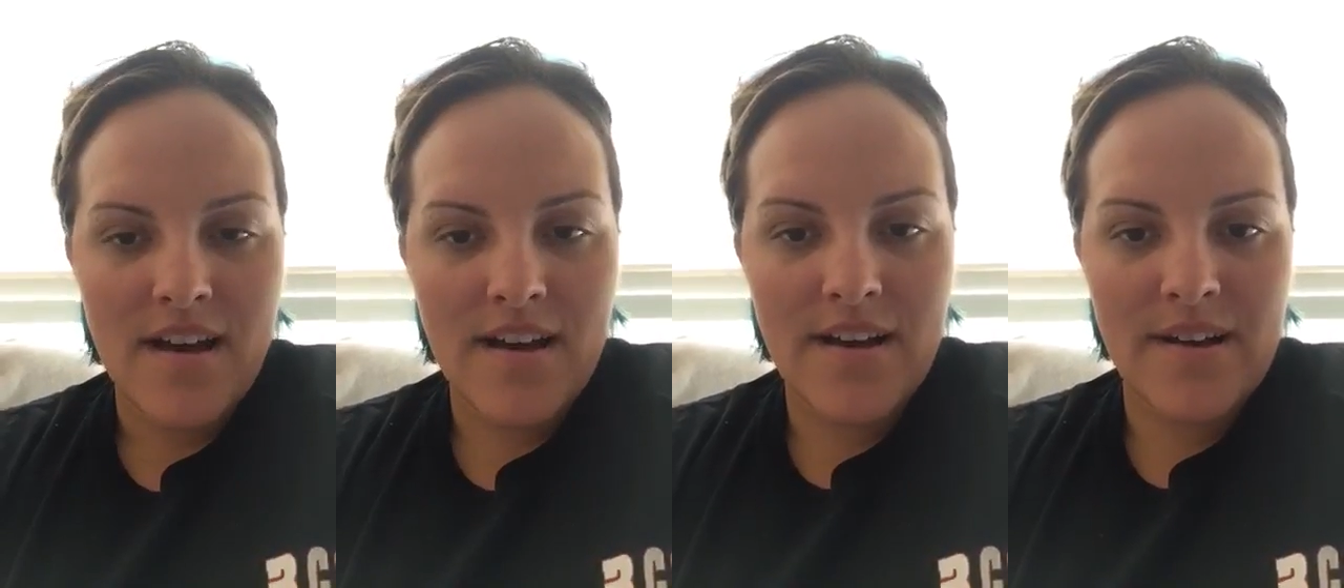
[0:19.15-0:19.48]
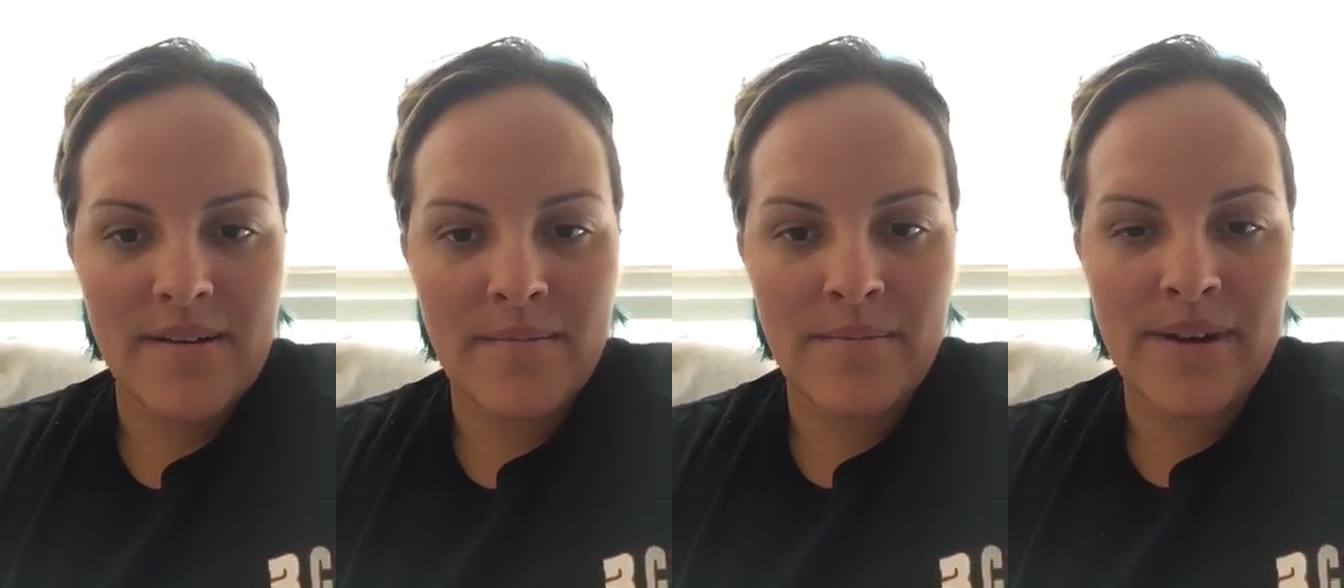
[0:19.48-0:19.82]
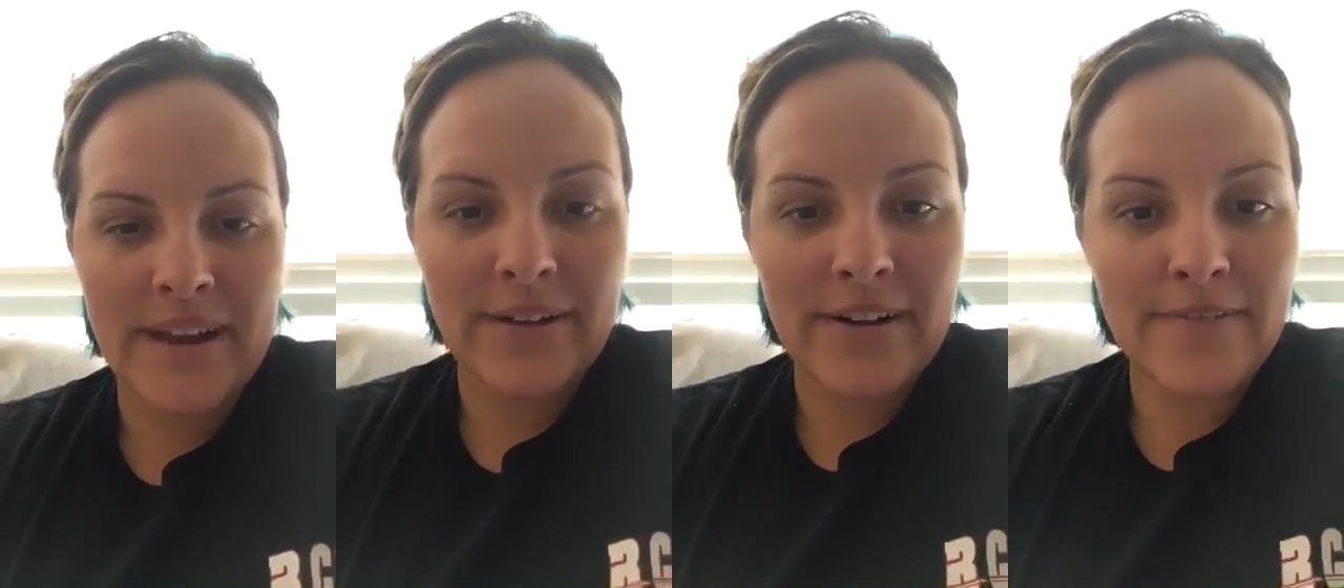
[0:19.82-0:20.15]

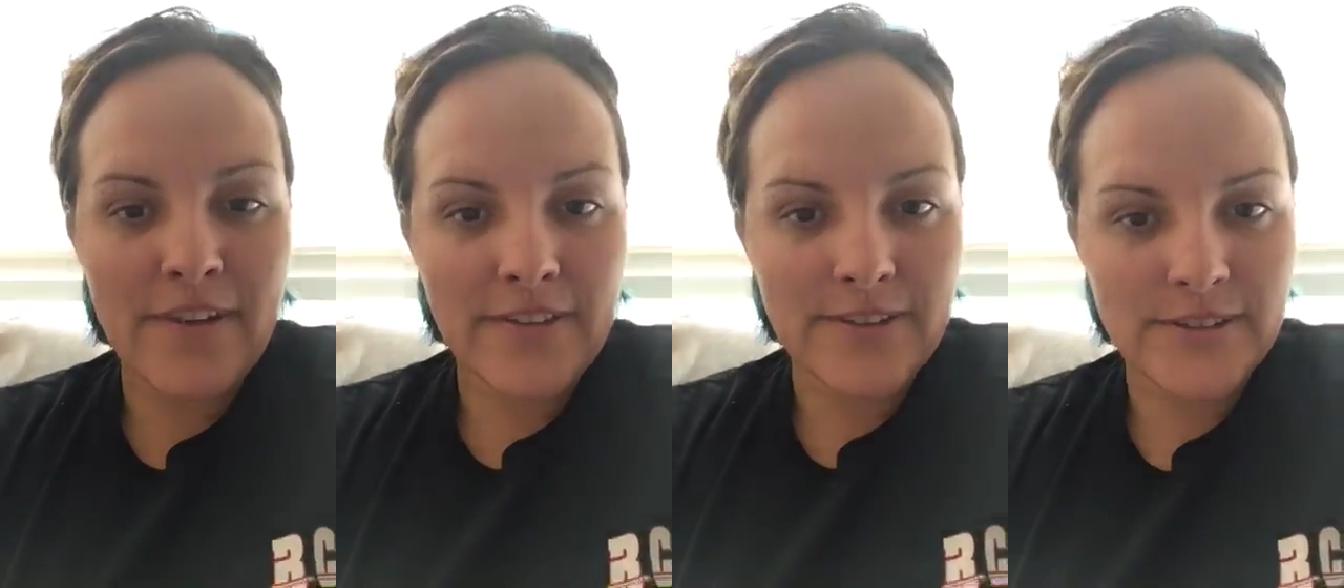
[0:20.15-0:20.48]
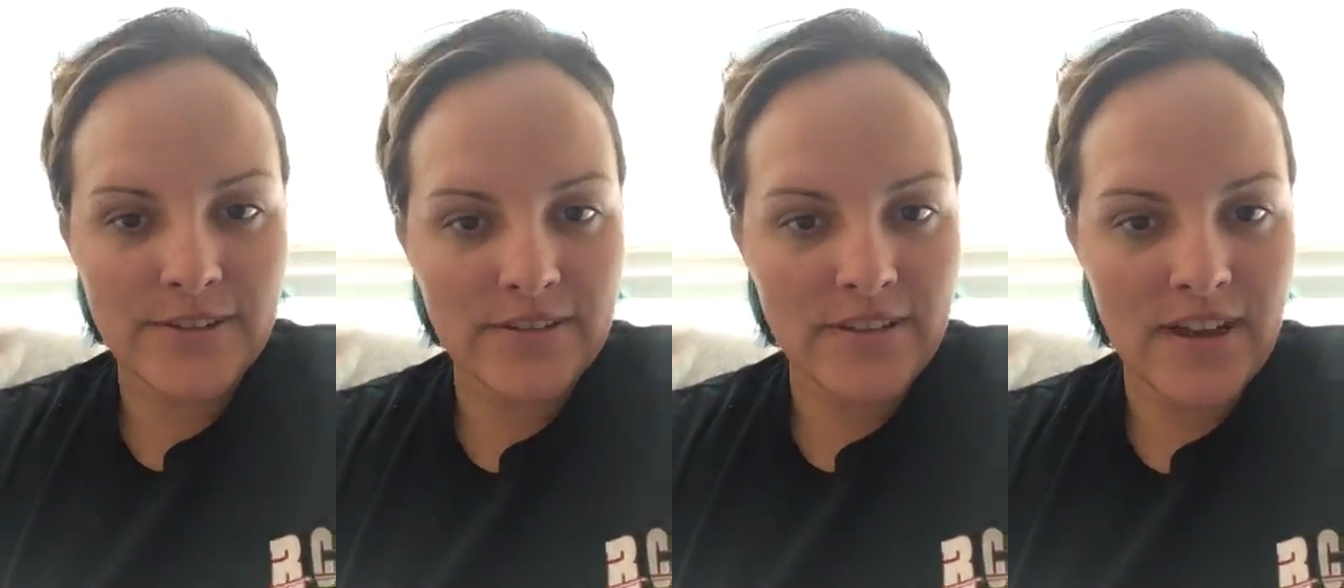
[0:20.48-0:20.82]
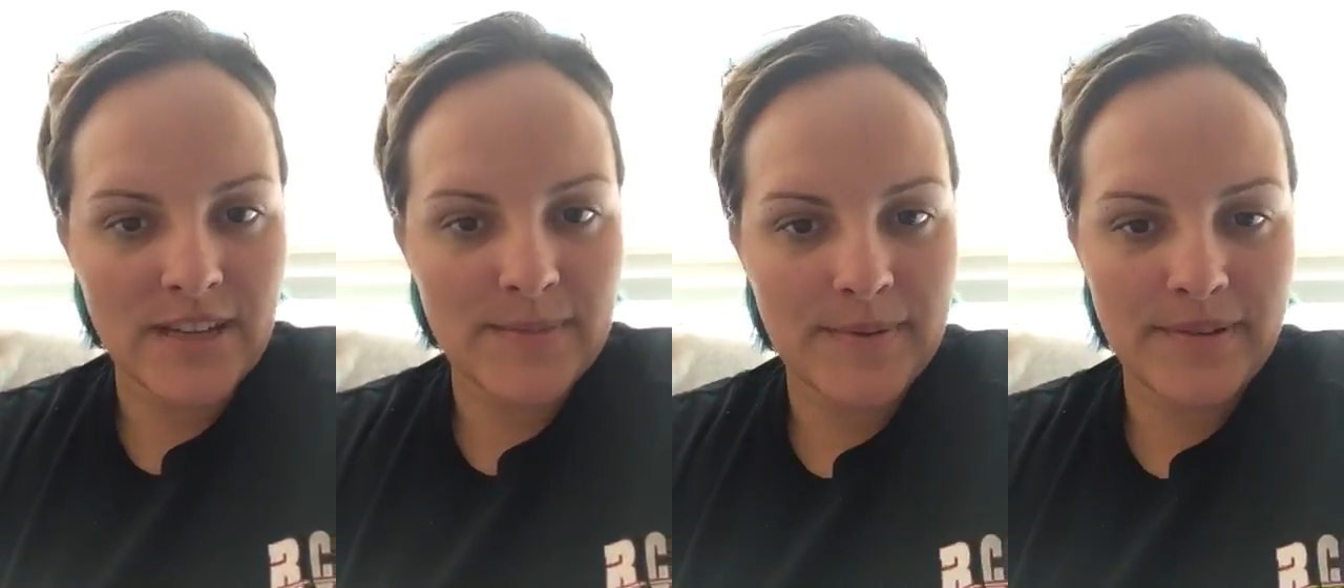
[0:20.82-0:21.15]
My grandfather's still in the
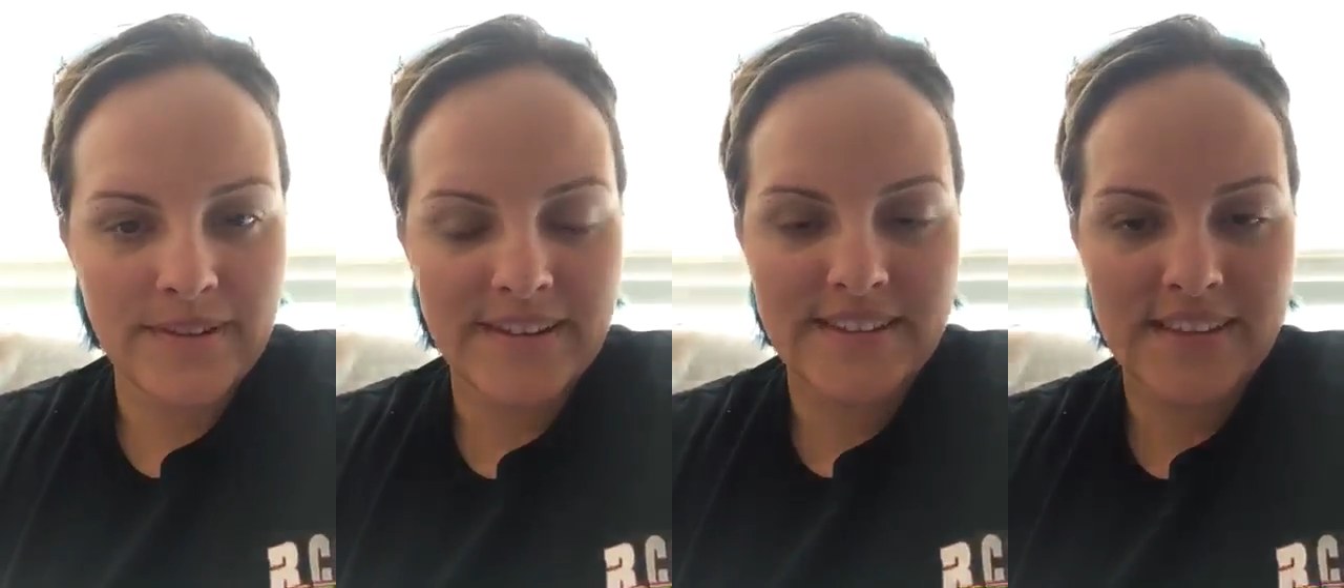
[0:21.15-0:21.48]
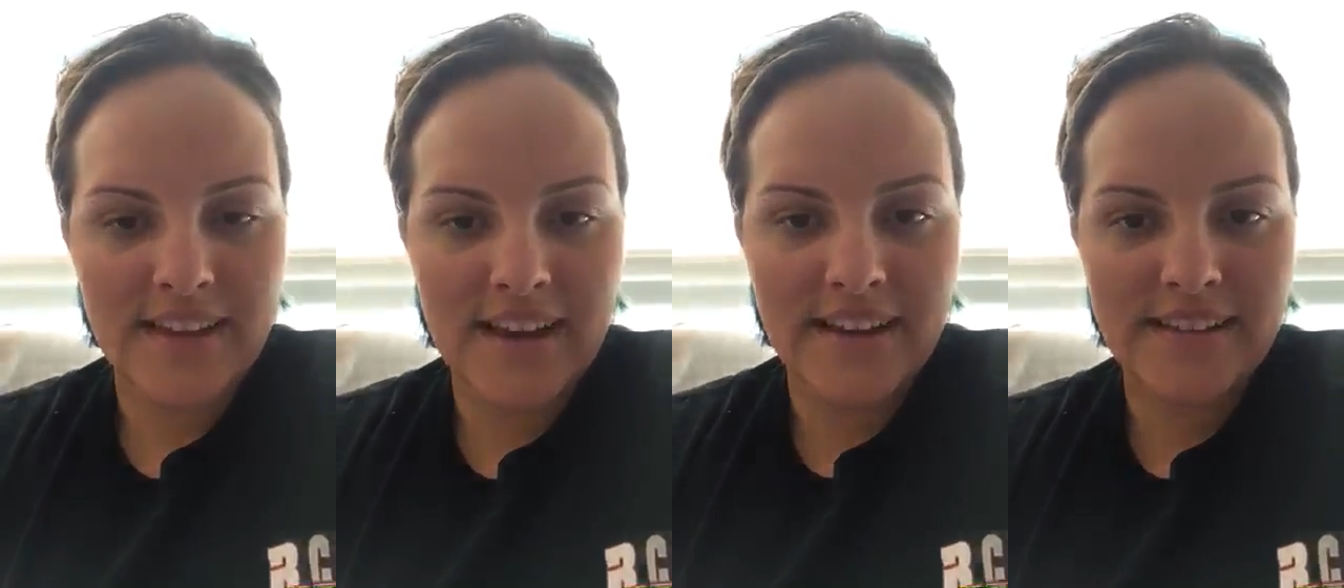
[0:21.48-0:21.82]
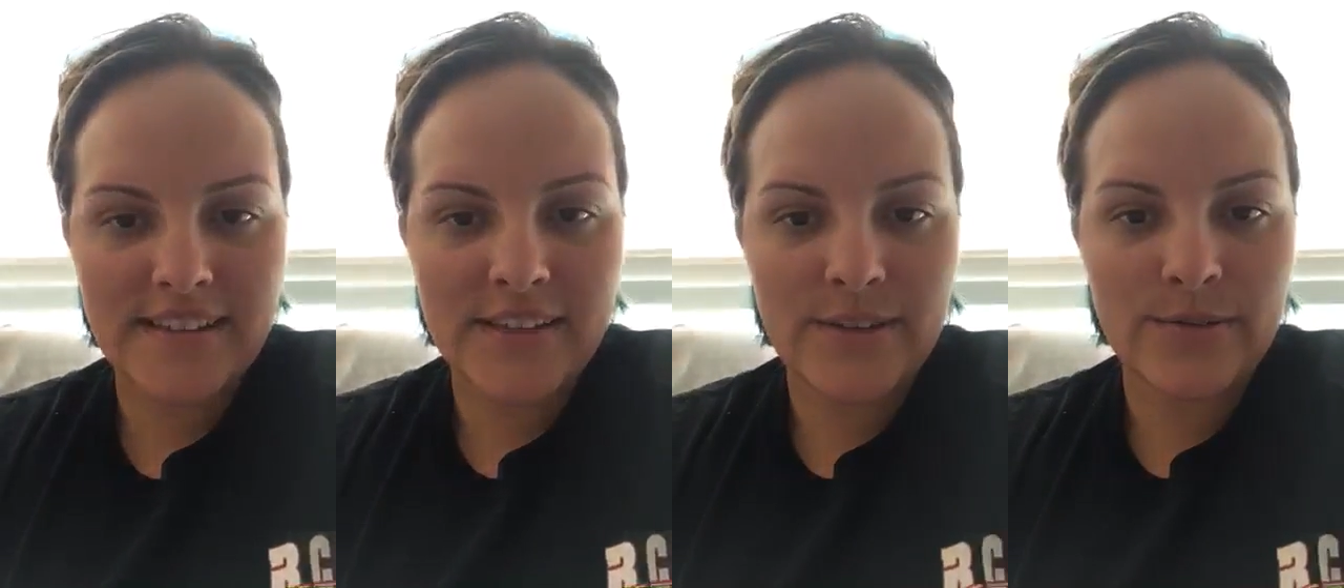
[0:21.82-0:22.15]
hospital. He's in the
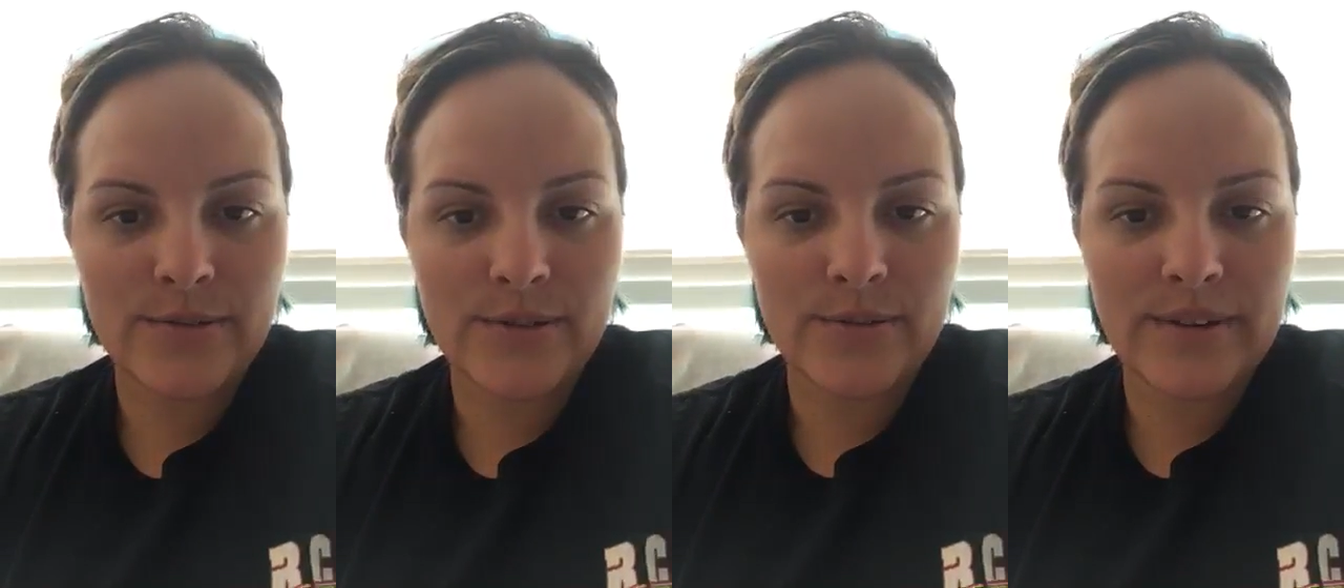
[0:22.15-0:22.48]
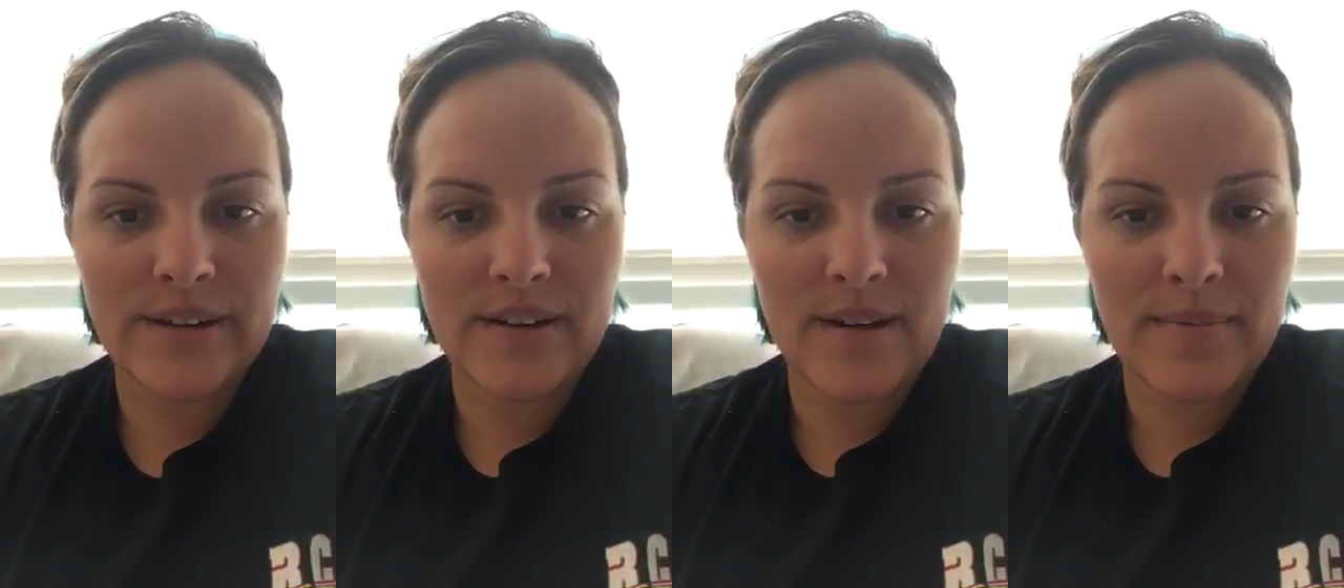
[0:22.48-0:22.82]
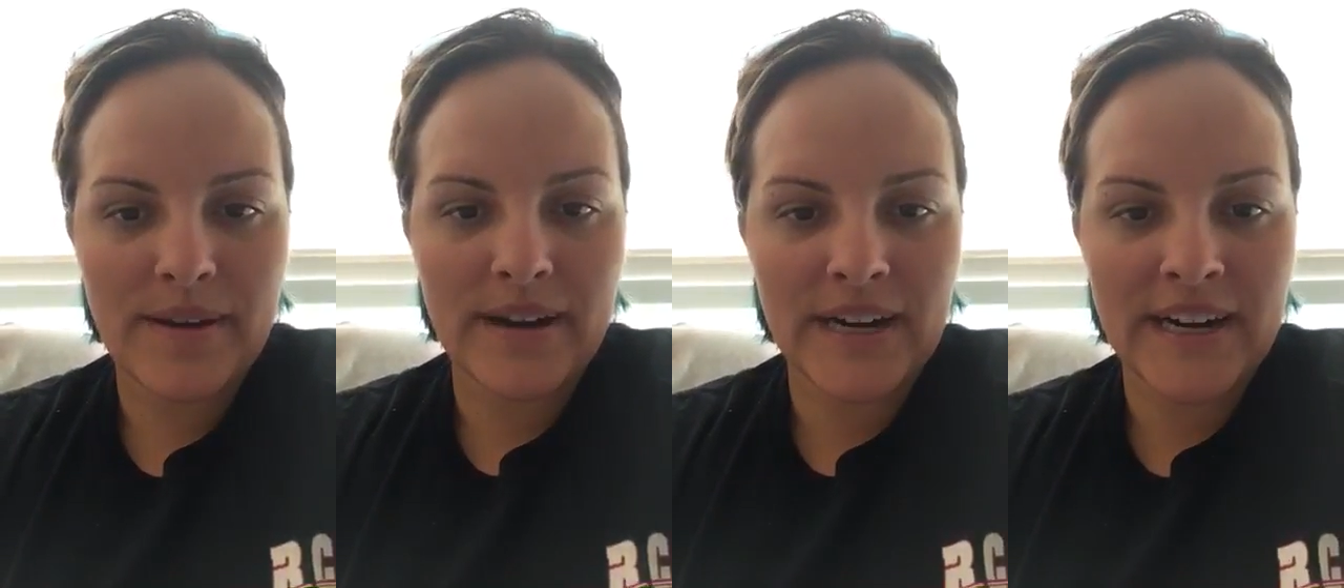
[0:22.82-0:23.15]
ICU, so we are
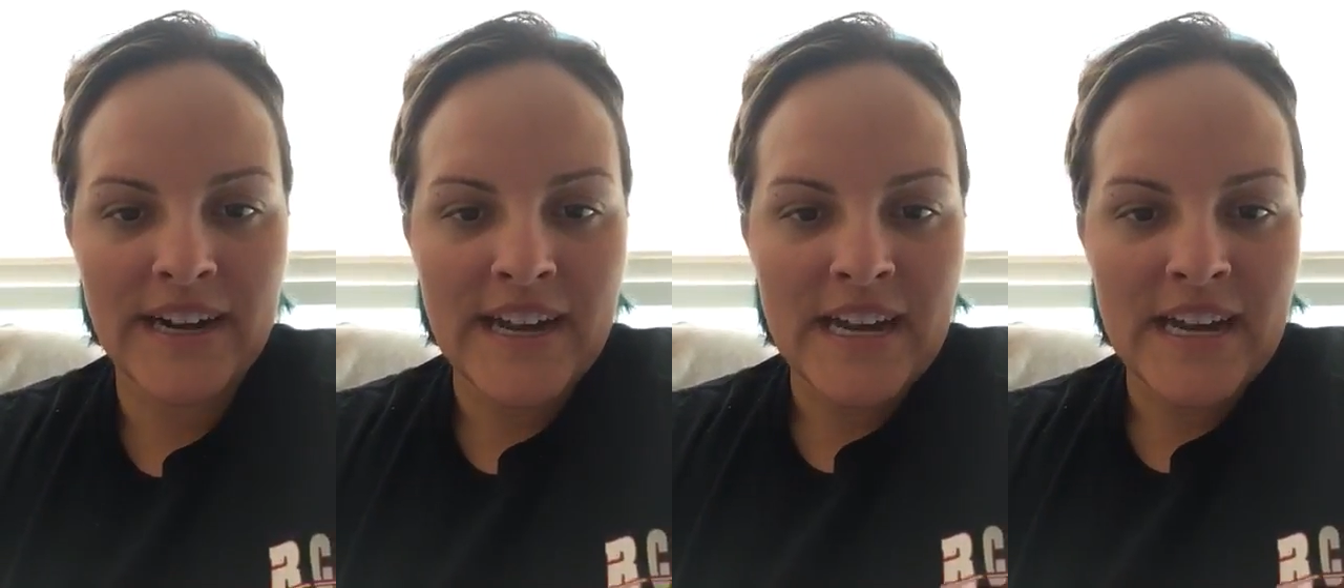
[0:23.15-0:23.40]
up here